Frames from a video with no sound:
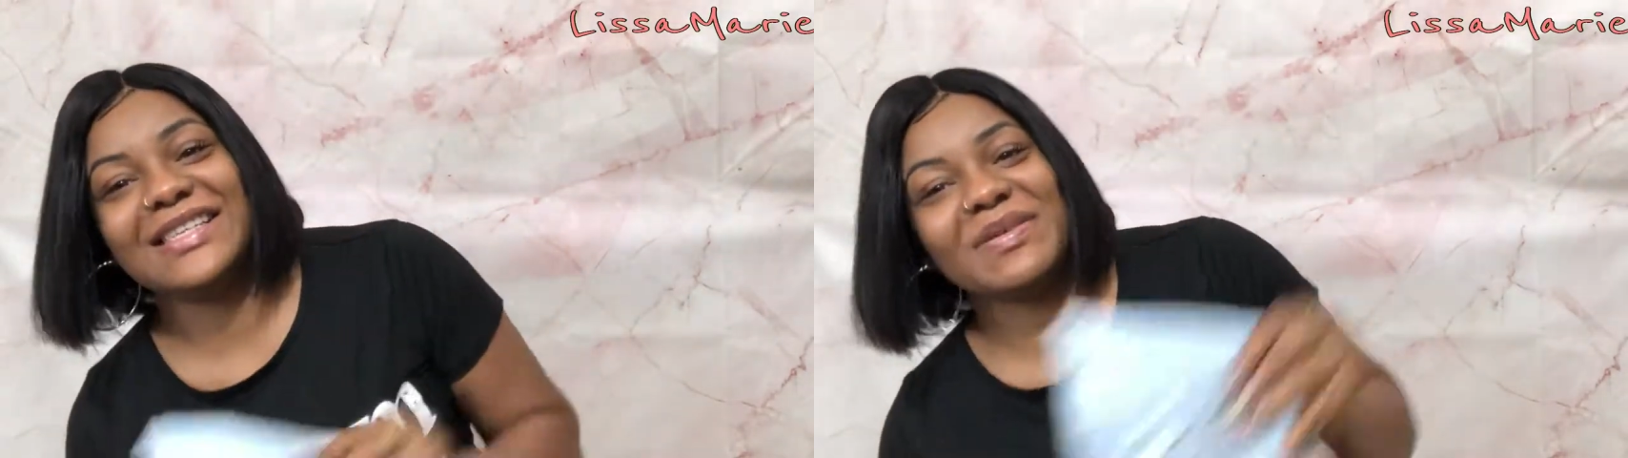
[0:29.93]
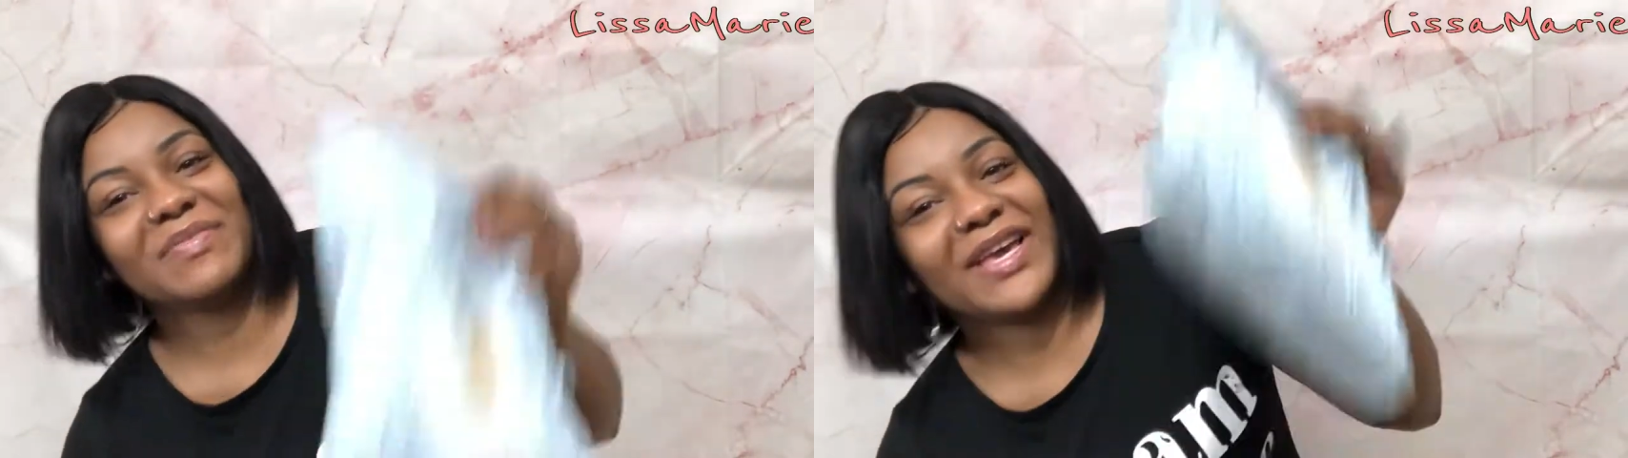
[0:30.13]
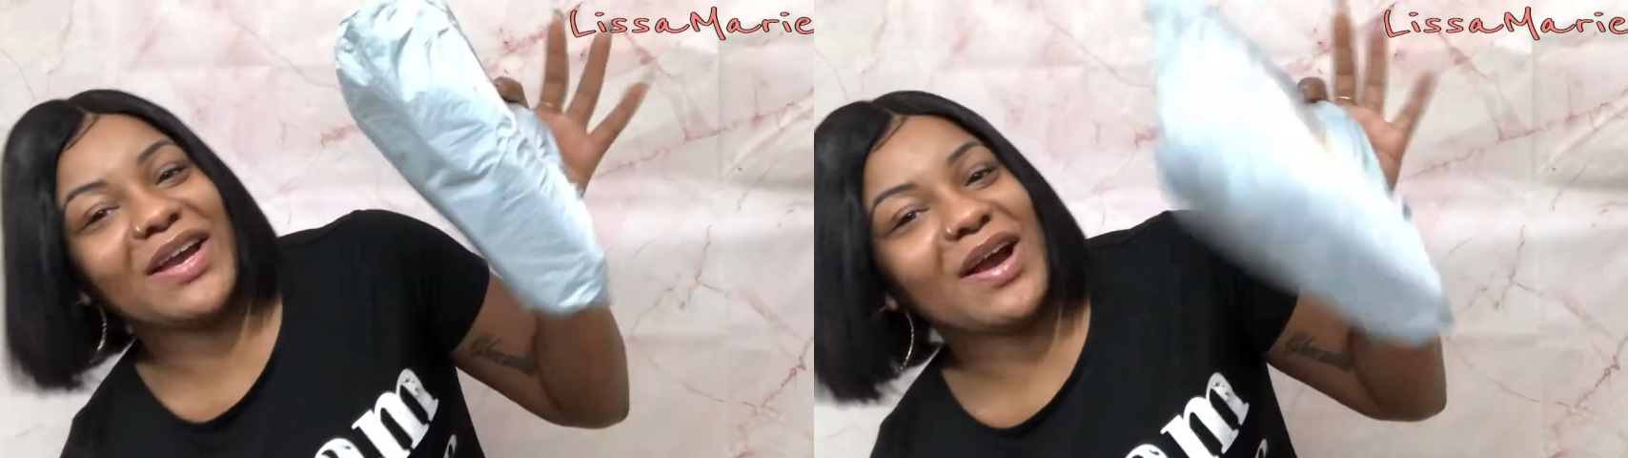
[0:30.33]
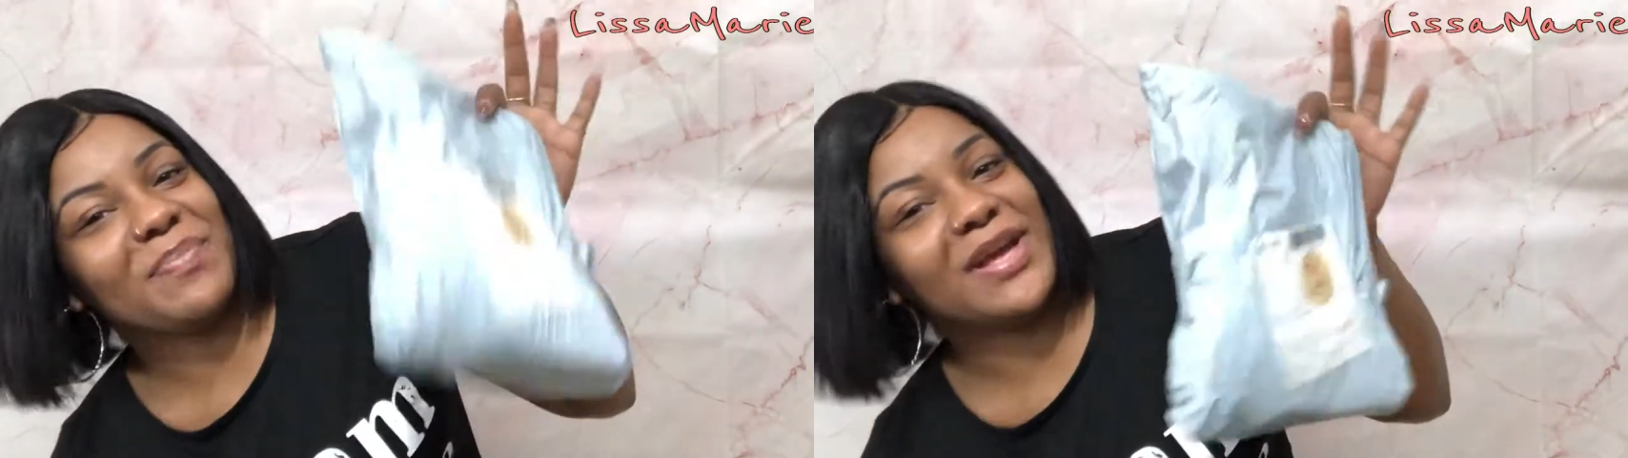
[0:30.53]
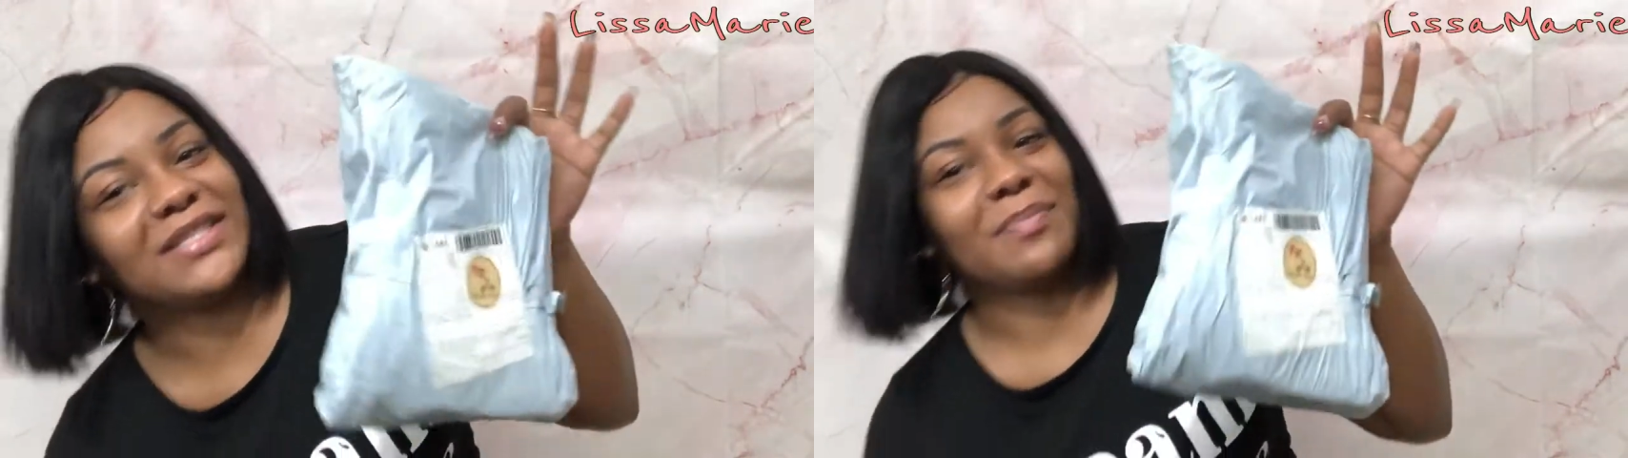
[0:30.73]
some hair I
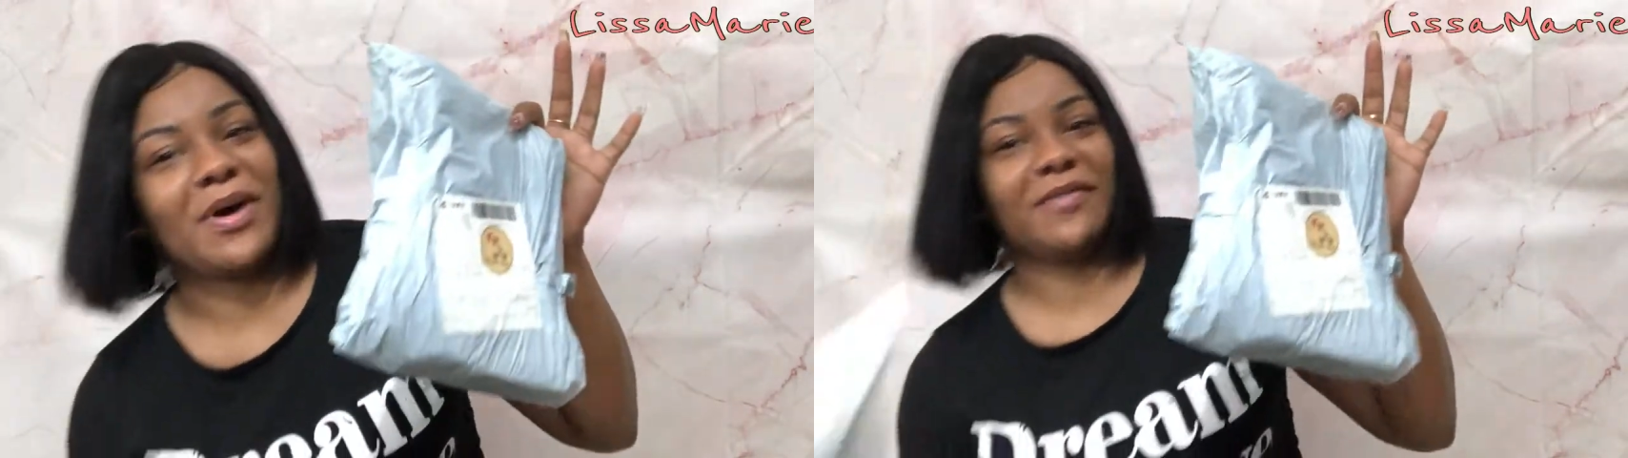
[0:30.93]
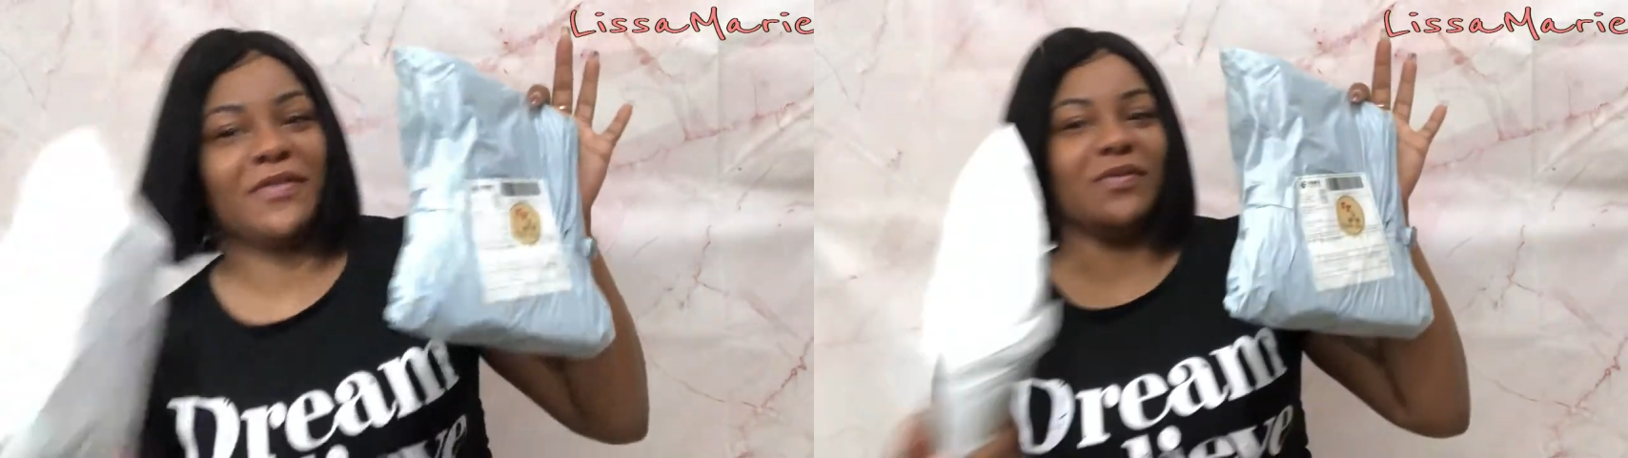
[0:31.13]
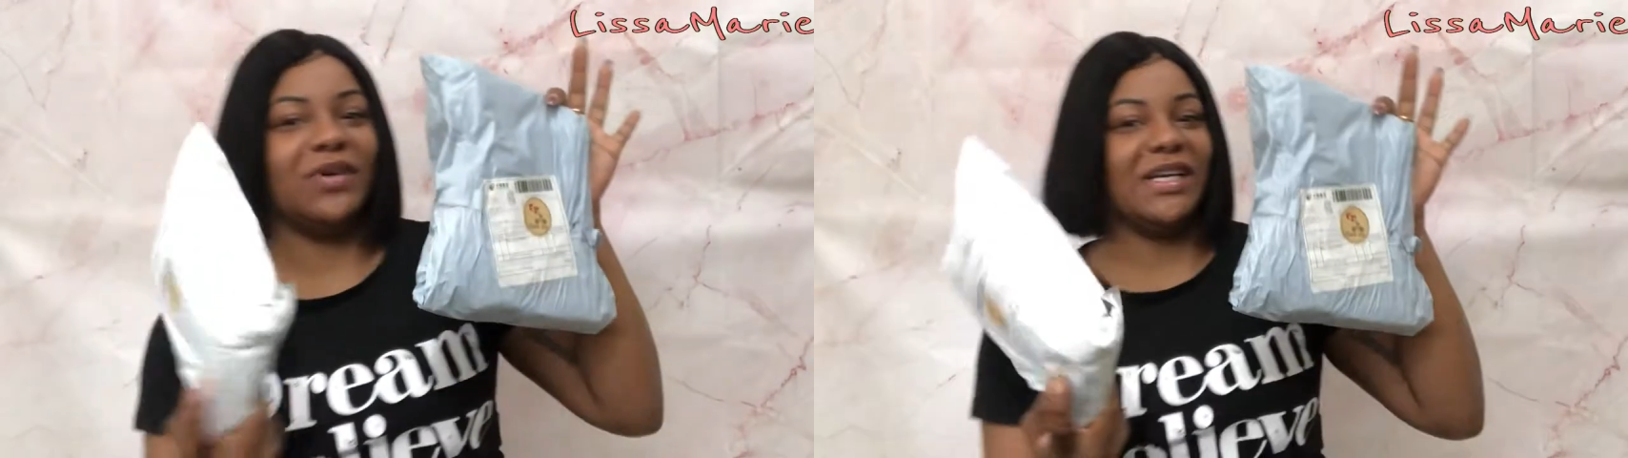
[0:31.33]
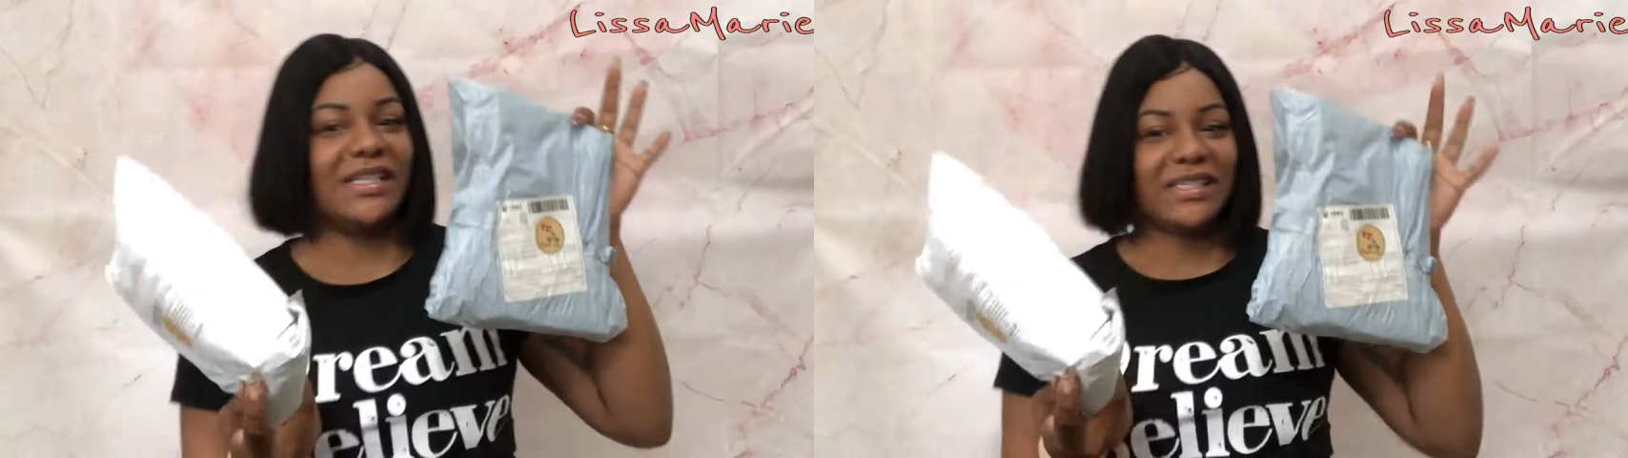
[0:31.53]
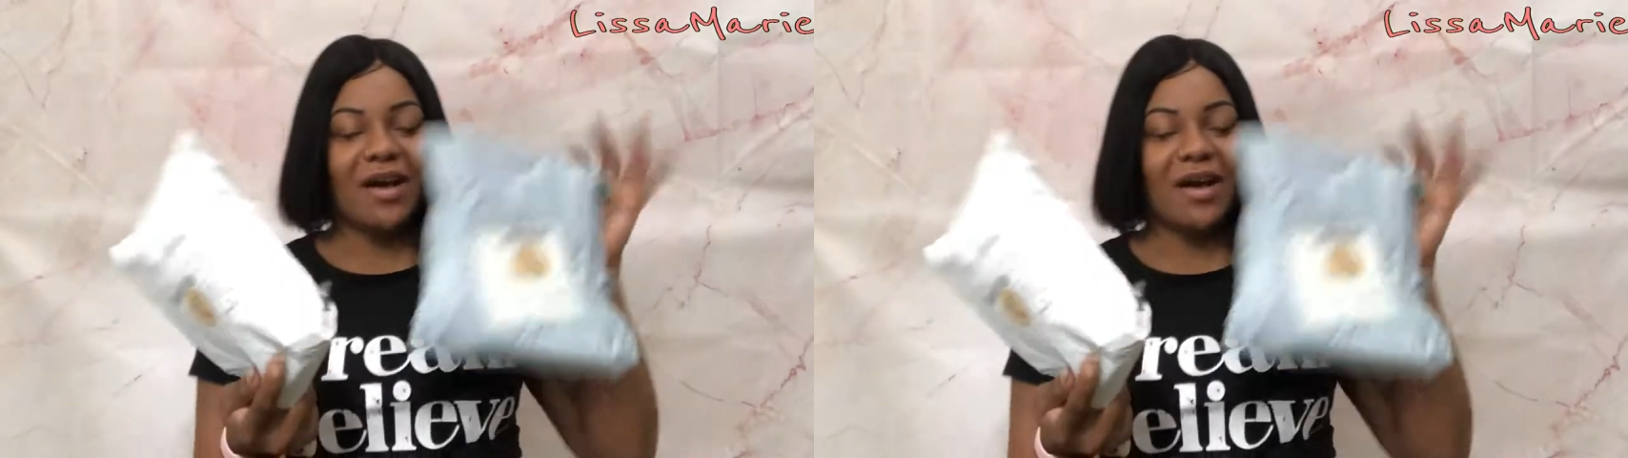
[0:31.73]
picked up off of Wish.